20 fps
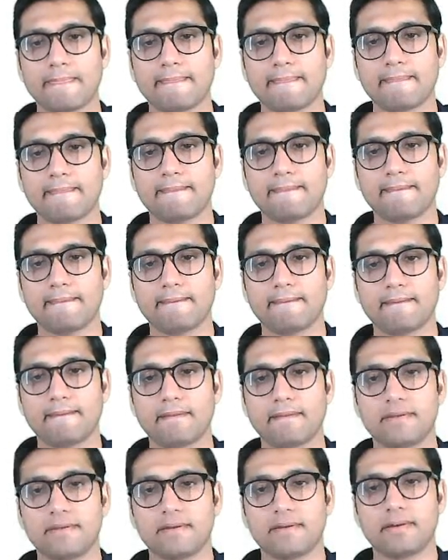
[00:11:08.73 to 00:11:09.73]

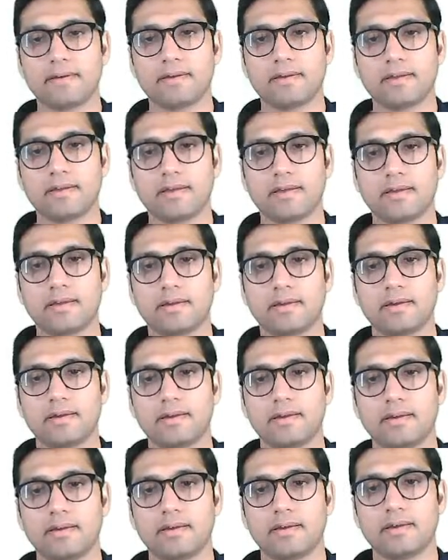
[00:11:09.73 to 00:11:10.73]

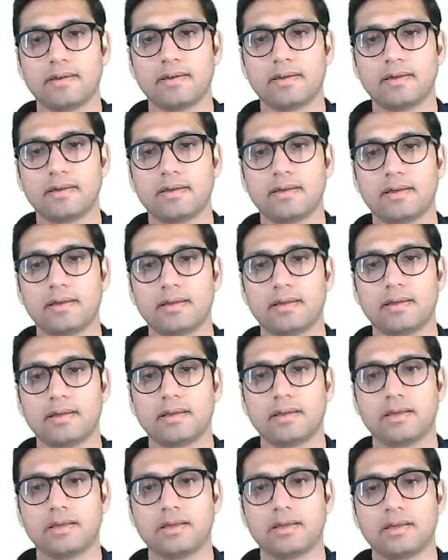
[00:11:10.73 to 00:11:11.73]

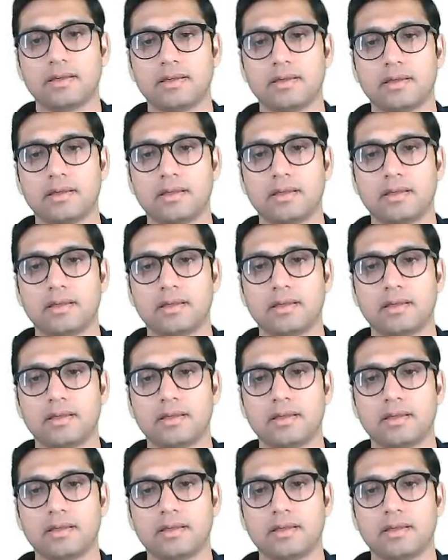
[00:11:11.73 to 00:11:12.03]
(silence)